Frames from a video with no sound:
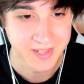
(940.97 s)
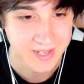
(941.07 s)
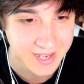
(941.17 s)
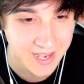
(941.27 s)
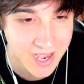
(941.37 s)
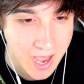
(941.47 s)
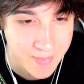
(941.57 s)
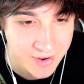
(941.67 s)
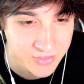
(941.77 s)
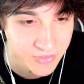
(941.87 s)
I'm
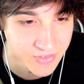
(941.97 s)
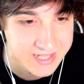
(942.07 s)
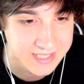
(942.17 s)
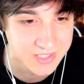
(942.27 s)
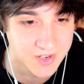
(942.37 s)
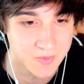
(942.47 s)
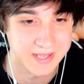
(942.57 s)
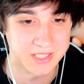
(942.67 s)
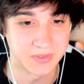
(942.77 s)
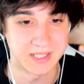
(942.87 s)
honored for your friends, as you know, I
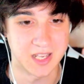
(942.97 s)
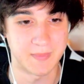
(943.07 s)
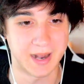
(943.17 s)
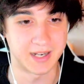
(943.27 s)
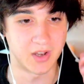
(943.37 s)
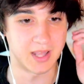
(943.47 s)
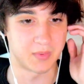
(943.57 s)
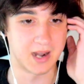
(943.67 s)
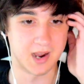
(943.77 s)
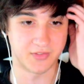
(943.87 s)
message with them, but I know that we're
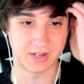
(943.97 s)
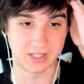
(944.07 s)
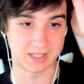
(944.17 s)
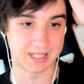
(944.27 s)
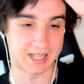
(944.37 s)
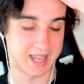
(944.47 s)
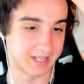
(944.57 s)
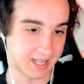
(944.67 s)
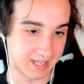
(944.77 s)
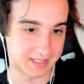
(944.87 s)
not friends. There's a line
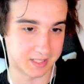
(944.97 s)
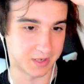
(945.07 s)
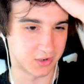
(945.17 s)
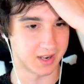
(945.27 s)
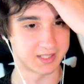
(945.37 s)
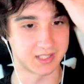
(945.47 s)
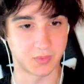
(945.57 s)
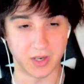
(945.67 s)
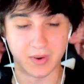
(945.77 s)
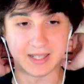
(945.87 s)
that isn't to be crossed. It's
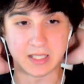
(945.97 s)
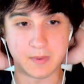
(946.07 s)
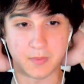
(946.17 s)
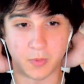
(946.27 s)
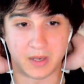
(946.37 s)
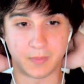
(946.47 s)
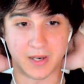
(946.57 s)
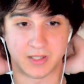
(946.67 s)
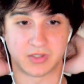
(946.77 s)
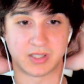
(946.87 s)
weird when I see people being
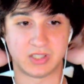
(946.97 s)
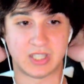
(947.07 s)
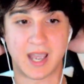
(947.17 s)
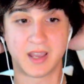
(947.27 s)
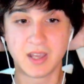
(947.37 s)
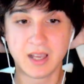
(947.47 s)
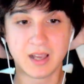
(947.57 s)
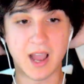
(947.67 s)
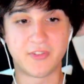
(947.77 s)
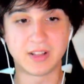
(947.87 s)
parasocial in chat.
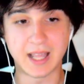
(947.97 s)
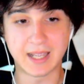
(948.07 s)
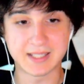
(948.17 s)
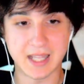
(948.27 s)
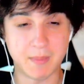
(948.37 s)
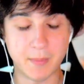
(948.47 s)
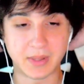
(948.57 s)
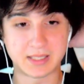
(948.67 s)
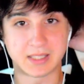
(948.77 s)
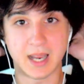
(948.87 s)
I feel like it's not my
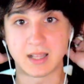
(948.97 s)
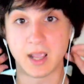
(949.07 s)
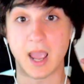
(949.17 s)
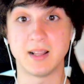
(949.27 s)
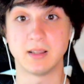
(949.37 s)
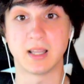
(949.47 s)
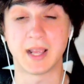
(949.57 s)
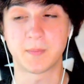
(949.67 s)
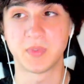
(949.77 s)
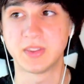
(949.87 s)
place to say anything. And,
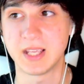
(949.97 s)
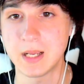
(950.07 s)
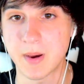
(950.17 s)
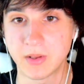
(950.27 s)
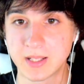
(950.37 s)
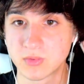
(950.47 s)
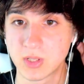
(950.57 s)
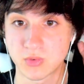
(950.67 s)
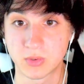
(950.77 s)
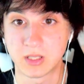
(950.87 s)
like, the thing about that's
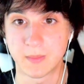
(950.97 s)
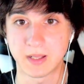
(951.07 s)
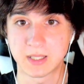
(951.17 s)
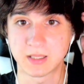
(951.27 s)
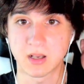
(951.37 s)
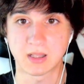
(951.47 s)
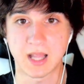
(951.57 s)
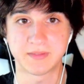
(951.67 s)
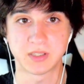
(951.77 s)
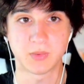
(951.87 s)
really good about TikTok
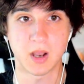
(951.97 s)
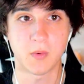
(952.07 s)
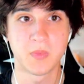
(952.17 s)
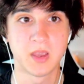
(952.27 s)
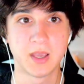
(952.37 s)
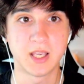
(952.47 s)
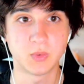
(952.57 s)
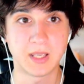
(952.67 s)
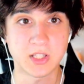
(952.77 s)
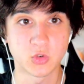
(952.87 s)
Lives as well is we
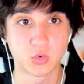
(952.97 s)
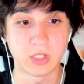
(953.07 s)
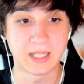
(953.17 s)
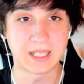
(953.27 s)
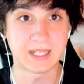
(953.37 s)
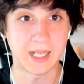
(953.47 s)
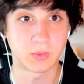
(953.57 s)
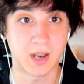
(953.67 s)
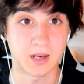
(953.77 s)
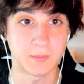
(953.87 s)
get to really connect with
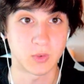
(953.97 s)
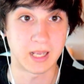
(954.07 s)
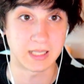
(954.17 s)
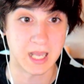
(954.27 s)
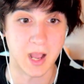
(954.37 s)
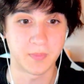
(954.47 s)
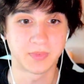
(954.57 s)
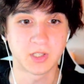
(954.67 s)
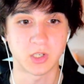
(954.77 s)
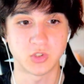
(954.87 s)
our community a lot
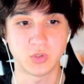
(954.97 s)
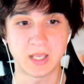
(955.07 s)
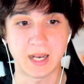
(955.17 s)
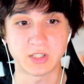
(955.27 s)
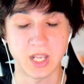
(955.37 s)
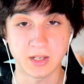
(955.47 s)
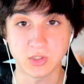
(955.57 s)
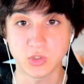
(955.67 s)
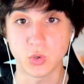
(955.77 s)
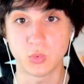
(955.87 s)
because you get a chance to